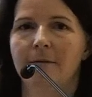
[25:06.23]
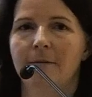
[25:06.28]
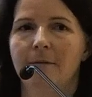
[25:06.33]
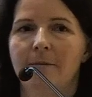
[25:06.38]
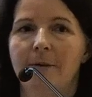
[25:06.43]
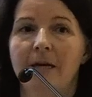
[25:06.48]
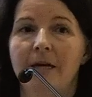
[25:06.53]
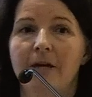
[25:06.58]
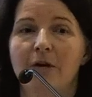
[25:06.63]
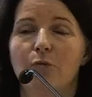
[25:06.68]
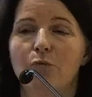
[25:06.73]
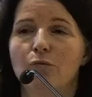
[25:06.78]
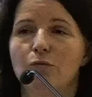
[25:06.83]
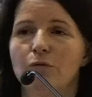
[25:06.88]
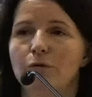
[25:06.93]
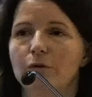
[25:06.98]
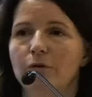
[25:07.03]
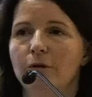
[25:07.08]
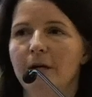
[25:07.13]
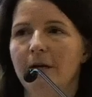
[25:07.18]
being in a
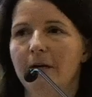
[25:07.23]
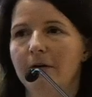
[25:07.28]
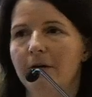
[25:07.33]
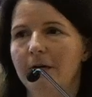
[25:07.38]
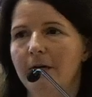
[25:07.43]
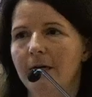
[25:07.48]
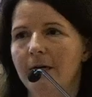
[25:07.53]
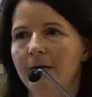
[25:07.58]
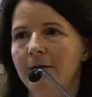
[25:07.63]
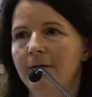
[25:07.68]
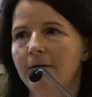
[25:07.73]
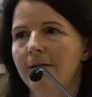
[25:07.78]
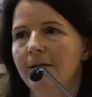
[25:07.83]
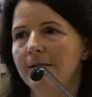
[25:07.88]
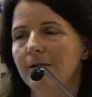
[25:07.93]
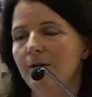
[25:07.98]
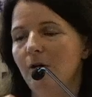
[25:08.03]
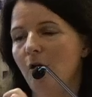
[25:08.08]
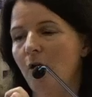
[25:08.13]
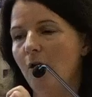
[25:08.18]
rural area
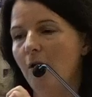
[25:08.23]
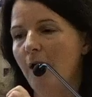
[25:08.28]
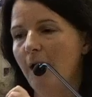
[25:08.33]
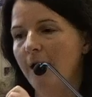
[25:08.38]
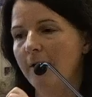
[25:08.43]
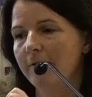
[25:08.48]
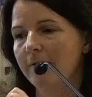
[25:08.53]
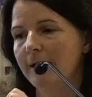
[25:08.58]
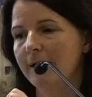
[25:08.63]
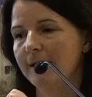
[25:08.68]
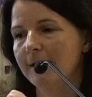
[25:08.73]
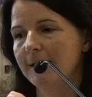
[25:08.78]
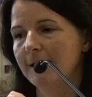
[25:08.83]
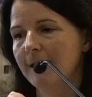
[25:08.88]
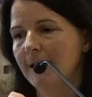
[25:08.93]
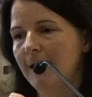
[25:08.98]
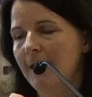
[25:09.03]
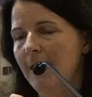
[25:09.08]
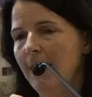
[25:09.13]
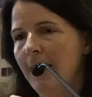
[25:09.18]
is all high risk.
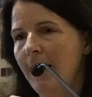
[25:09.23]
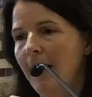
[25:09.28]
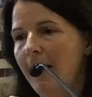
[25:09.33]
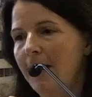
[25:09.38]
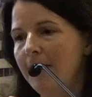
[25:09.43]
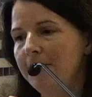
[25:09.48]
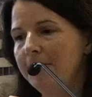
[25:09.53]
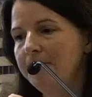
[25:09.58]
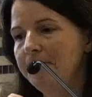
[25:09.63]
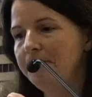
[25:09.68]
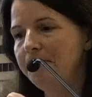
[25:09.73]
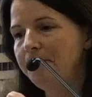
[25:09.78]
And